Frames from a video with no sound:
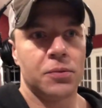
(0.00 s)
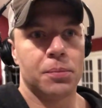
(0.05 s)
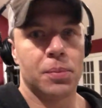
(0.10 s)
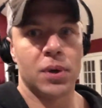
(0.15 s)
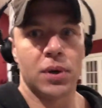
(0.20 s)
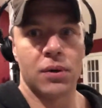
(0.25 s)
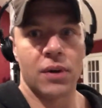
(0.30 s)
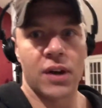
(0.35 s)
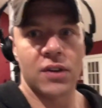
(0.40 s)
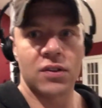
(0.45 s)

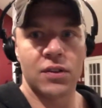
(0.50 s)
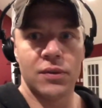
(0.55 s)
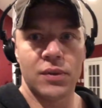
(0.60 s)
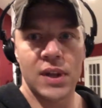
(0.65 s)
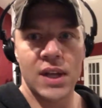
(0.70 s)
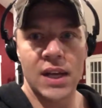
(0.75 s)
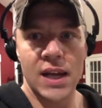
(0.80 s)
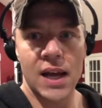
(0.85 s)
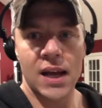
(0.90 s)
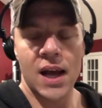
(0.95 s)

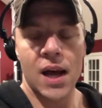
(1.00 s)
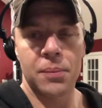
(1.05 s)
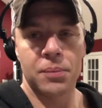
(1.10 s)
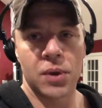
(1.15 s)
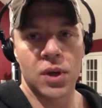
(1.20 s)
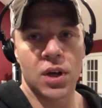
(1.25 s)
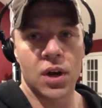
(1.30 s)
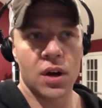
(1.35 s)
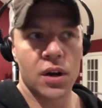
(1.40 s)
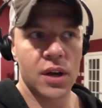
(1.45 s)
progressively up
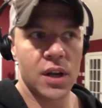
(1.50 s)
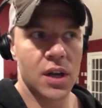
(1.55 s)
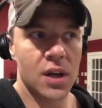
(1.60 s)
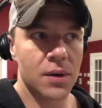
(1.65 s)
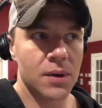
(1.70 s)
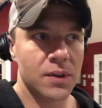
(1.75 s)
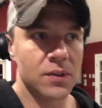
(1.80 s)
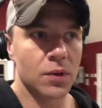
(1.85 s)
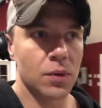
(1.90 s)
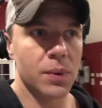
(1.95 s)
the
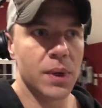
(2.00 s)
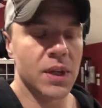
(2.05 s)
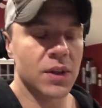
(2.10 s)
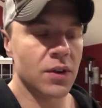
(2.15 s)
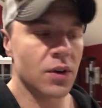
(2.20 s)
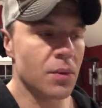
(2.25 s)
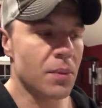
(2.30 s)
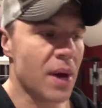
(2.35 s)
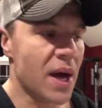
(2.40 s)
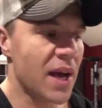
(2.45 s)
cardio as the weeks
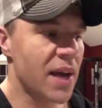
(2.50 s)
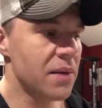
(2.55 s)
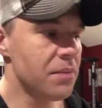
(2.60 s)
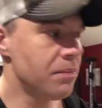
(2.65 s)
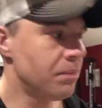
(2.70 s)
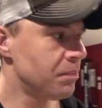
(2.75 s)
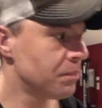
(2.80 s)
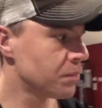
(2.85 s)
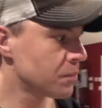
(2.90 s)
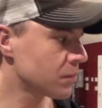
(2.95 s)
go by,
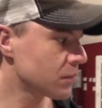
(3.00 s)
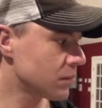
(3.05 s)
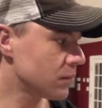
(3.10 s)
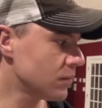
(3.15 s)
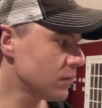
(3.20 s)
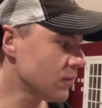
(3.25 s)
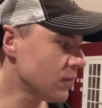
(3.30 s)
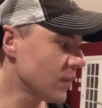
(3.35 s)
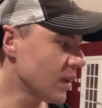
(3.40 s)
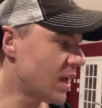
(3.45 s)

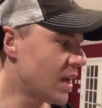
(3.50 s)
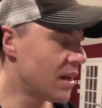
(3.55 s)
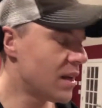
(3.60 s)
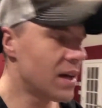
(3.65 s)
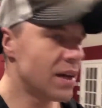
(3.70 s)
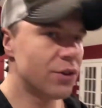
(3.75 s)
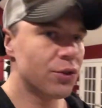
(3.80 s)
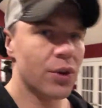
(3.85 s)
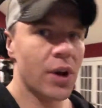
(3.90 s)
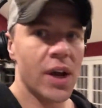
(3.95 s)
and
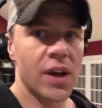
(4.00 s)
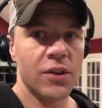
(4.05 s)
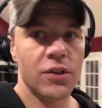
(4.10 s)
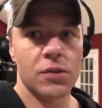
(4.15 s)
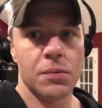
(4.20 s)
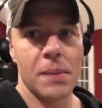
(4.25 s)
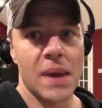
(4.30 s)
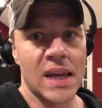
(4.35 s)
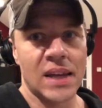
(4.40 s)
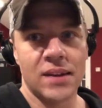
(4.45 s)
try and
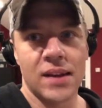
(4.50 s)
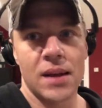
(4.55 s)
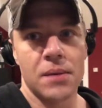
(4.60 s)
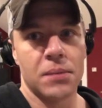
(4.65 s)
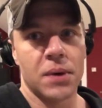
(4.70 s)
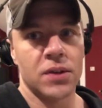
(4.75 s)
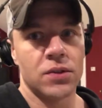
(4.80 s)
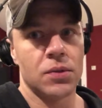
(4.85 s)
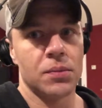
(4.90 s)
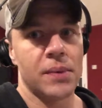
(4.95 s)
just maintain
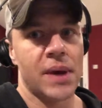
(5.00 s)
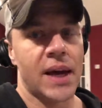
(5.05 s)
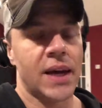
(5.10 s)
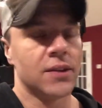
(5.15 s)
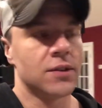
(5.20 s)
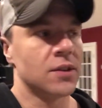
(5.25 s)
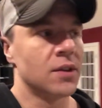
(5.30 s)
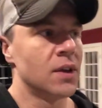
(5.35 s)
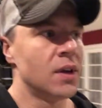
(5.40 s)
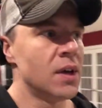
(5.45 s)
muscle
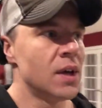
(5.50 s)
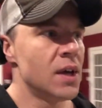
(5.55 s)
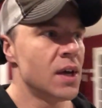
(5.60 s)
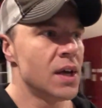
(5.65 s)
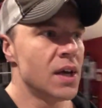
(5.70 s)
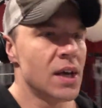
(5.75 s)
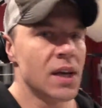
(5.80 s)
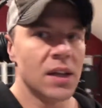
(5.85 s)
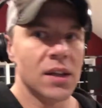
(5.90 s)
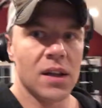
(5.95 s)
mass.
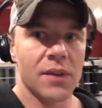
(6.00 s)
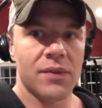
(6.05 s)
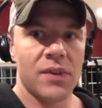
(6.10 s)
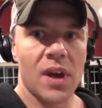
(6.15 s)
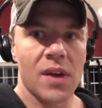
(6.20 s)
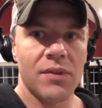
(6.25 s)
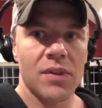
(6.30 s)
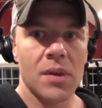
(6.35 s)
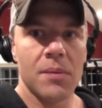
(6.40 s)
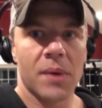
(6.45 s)
Lift
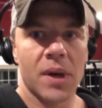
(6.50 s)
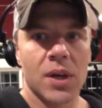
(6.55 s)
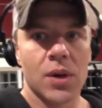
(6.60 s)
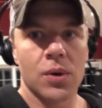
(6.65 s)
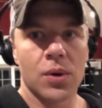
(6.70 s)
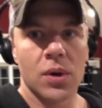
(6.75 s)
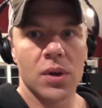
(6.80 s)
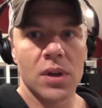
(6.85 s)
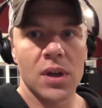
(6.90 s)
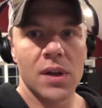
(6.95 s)
heavy in my
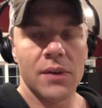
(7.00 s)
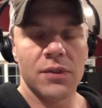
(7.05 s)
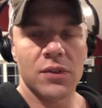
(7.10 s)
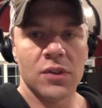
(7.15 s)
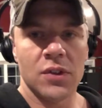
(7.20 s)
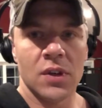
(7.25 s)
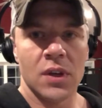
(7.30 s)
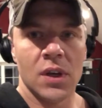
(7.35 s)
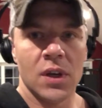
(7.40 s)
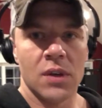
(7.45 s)
core
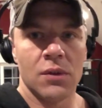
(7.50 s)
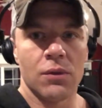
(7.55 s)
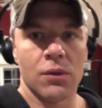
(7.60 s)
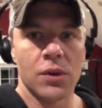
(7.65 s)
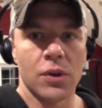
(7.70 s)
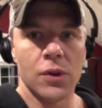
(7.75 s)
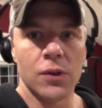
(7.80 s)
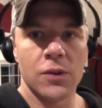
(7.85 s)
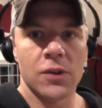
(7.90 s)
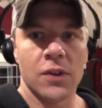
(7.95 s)
lifts,
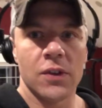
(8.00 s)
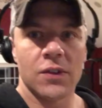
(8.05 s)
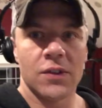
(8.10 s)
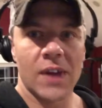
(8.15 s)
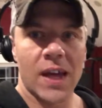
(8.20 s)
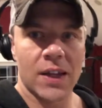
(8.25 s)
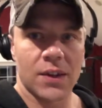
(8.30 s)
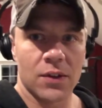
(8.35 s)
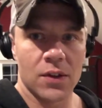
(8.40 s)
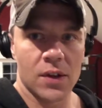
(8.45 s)
reduce the
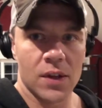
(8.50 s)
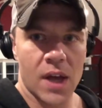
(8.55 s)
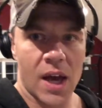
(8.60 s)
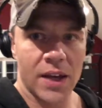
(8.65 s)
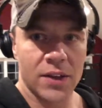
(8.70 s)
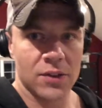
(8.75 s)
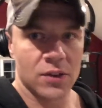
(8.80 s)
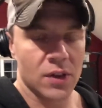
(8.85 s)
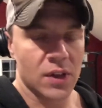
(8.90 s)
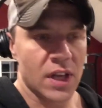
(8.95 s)
sets on the
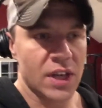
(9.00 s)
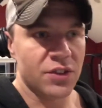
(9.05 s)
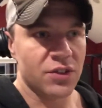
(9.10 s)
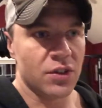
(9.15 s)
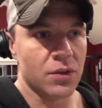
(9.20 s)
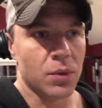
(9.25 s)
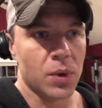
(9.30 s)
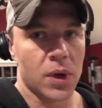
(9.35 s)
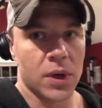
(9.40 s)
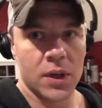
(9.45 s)

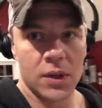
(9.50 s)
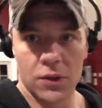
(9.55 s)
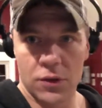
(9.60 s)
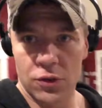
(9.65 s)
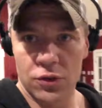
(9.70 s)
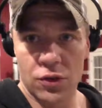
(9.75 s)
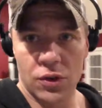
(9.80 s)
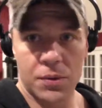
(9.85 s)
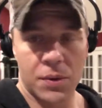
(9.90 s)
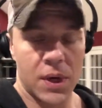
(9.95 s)
isolation work is
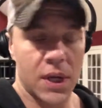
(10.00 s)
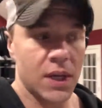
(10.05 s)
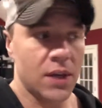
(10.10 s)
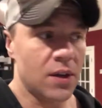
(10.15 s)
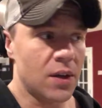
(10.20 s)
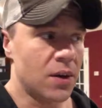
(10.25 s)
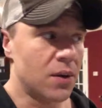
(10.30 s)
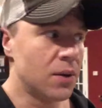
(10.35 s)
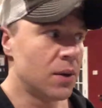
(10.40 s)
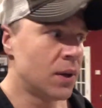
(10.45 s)
usually what I
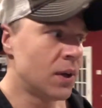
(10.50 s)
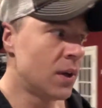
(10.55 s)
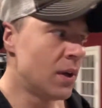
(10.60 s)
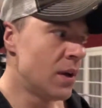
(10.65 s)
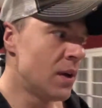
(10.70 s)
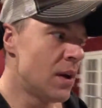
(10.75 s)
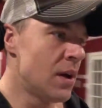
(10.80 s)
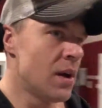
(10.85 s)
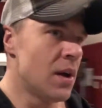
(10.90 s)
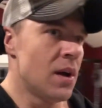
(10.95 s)
do.
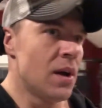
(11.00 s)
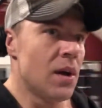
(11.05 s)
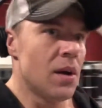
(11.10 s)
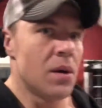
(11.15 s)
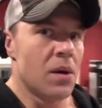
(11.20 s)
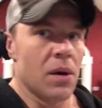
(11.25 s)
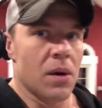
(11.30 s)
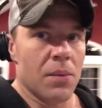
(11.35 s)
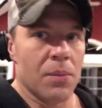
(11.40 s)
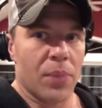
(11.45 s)

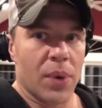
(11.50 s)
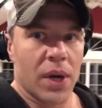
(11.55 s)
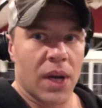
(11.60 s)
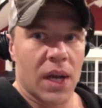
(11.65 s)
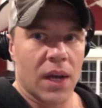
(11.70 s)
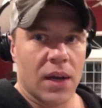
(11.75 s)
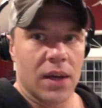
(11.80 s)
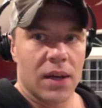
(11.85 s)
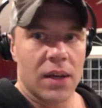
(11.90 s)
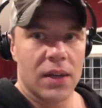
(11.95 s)

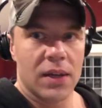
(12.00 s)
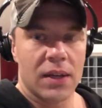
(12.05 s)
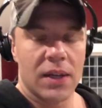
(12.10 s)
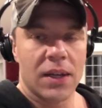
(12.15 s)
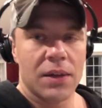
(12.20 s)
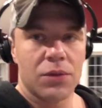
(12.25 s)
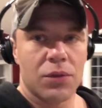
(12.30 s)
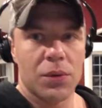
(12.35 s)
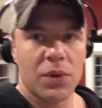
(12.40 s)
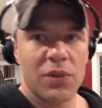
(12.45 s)
But
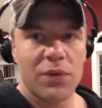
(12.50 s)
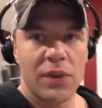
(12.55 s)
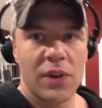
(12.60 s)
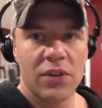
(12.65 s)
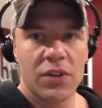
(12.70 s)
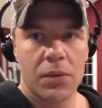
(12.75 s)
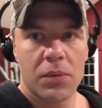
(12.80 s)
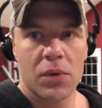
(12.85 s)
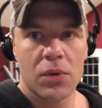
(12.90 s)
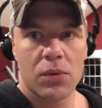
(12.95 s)
yeah, so we
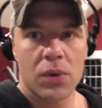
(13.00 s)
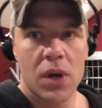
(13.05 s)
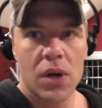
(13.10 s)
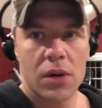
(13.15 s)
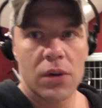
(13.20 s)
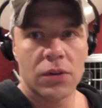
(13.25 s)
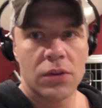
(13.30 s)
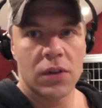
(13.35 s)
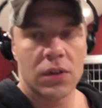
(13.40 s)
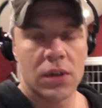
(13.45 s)
finished up the
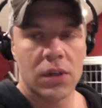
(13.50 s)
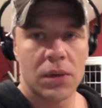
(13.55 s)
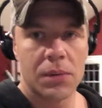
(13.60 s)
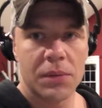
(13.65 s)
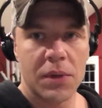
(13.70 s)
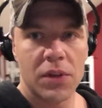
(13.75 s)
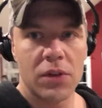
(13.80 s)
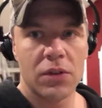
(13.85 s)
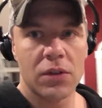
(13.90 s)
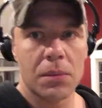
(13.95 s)
rows. I'm
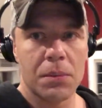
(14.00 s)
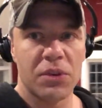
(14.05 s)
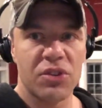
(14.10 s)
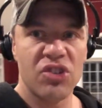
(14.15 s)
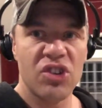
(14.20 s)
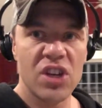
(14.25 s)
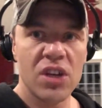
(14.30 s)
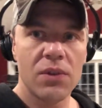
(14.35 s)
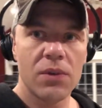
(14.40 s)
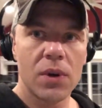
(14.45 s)
gonna do some
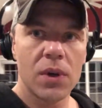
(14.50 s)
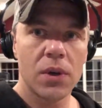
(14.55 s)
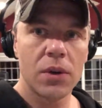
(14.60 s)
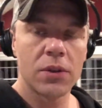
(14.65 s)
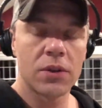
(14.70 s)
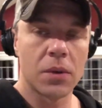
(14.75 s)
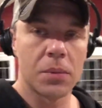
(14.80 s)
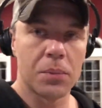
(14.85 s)
machine rows,